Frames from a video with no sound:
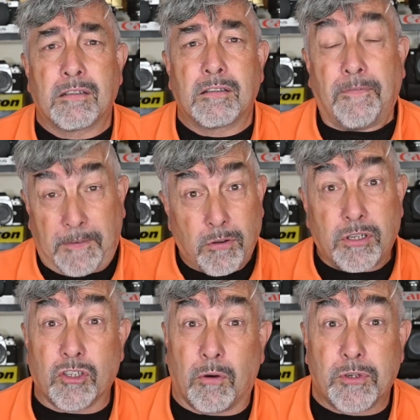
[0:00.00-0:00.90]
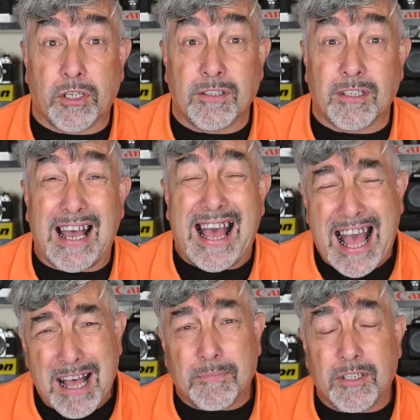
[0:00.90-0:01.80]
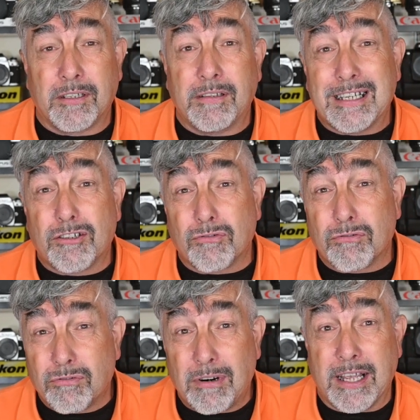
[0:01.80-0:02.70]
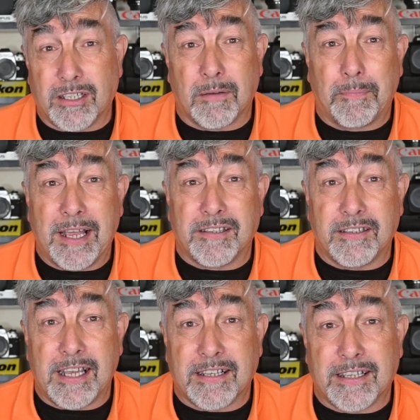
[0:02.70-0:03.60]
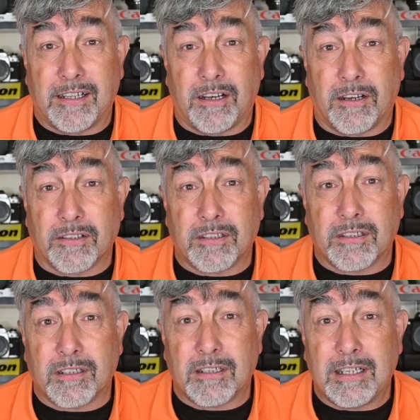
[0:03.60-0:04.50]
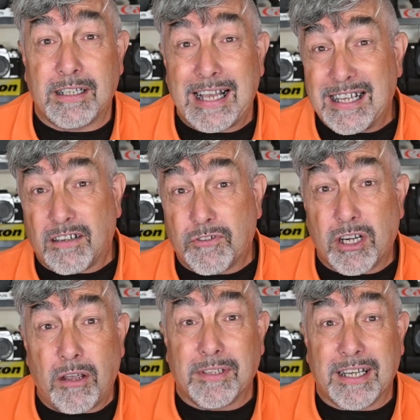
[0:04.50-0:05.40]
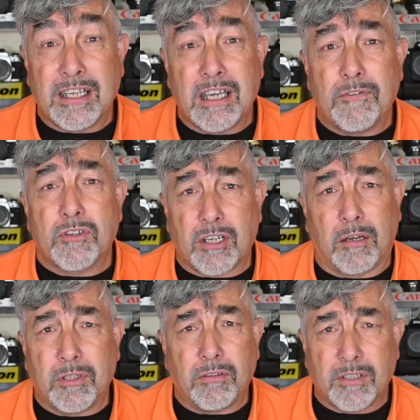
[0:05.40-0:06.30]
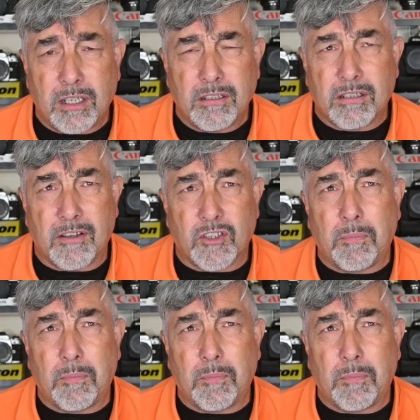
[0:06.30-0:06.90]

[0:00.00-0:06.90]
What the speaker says: The focus options are absolutely great compared to DSLRs. And as I've shown, they can give you so many alternatives.